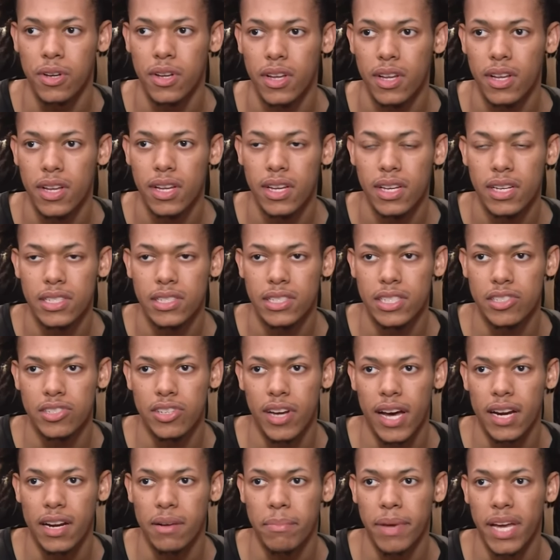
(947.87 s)

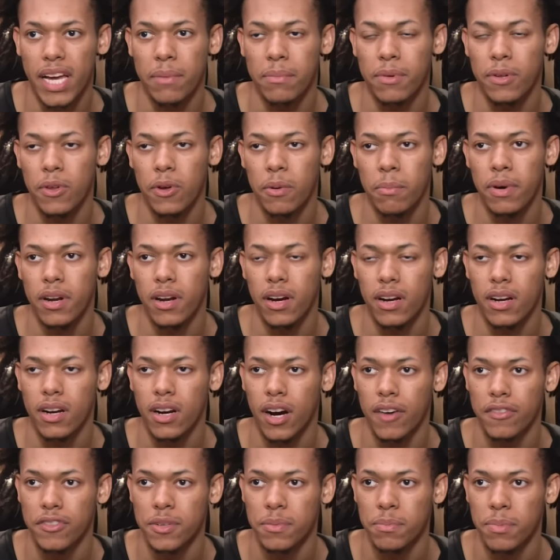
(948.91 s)
Just try to make him a little bit
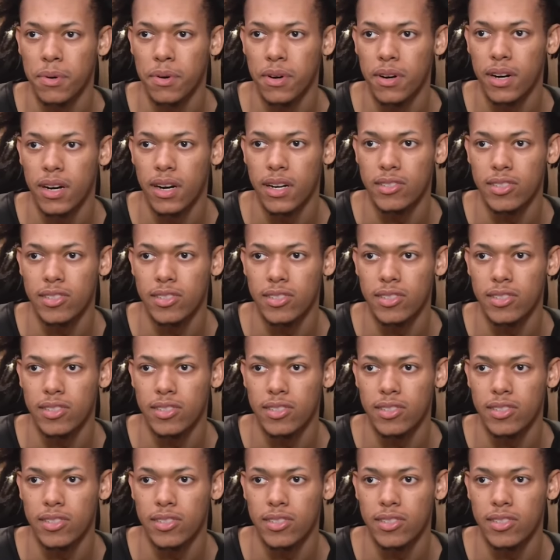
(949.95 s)
uncomfortable.